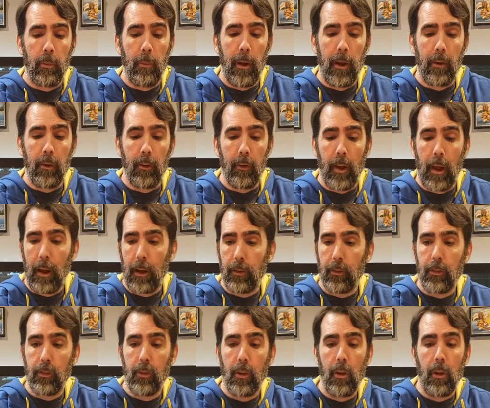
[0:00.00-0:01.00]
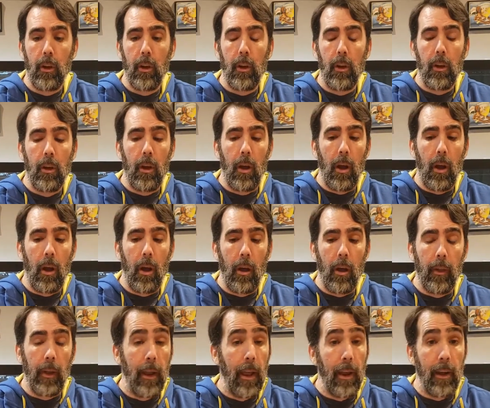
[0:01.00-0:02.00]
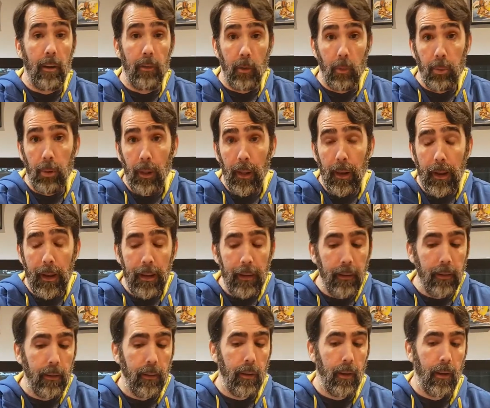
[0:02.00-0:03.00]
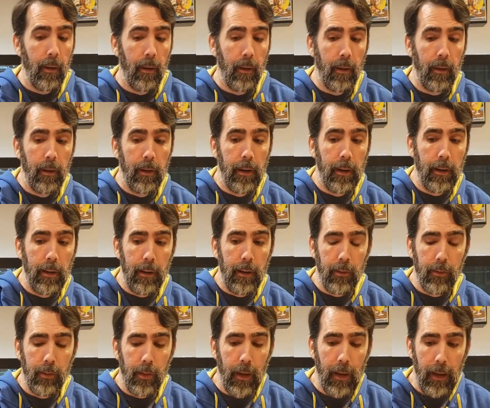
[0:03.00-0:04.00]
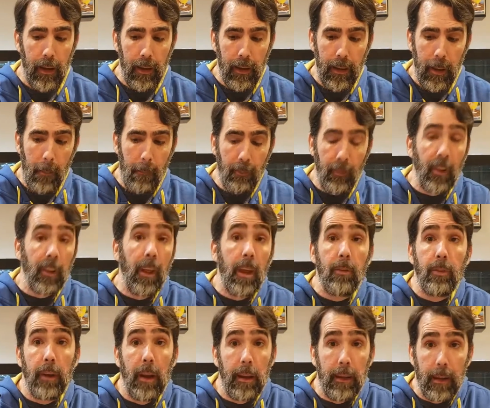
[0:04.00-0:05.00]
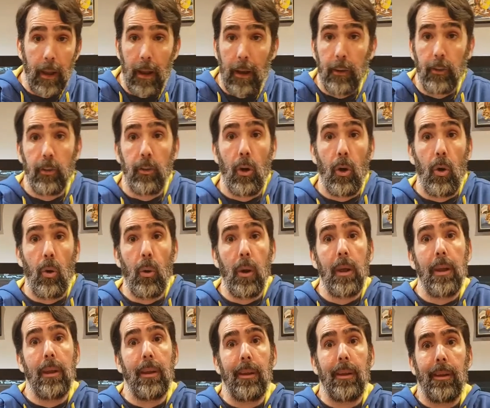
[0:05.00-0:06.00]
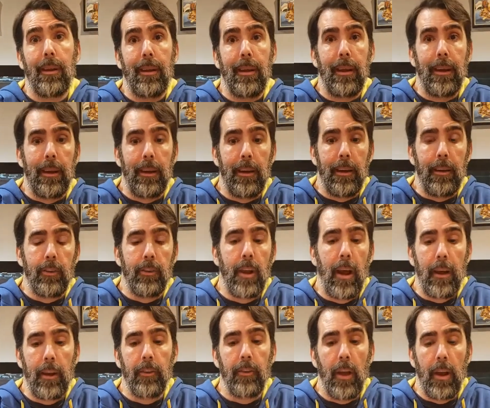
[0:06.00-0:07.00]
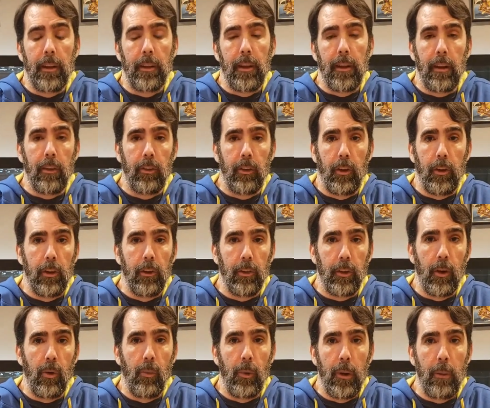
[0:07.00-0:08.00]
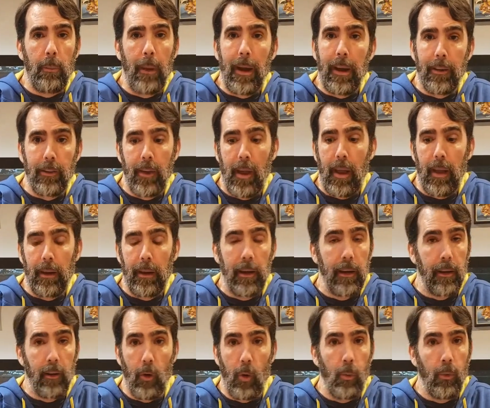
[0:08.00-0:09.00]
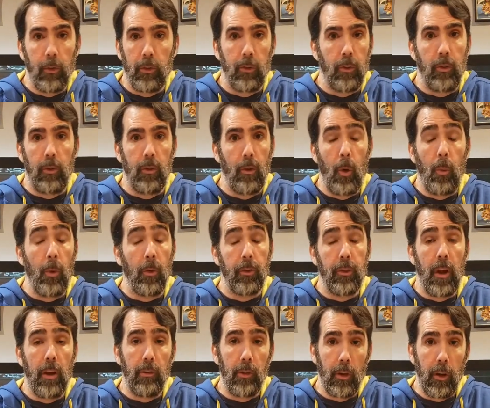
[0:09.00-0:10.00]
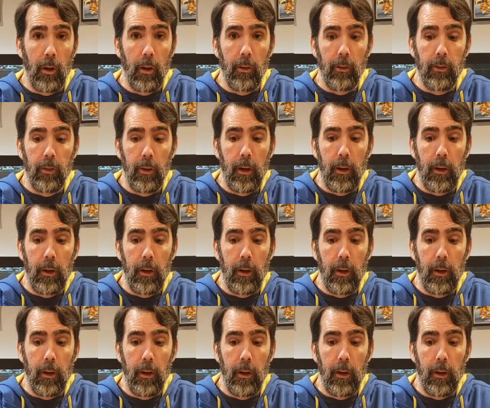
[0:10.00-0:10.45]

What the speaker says: Commander decks that I had ever played. It is a life gain deck, so it's not a deck that necessarily is going to win by attacking. It almost never does.